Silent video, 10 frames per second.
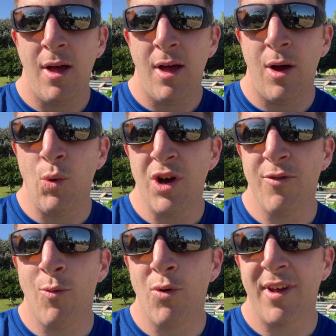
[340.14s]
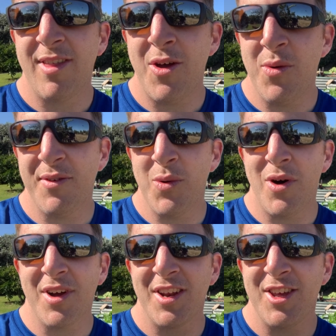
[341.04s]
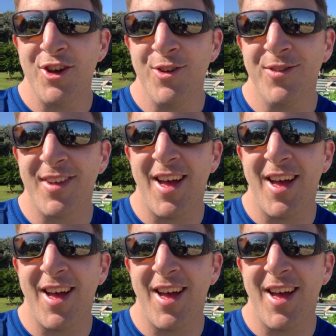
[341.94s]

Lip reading: A word of warning though, if you are going to use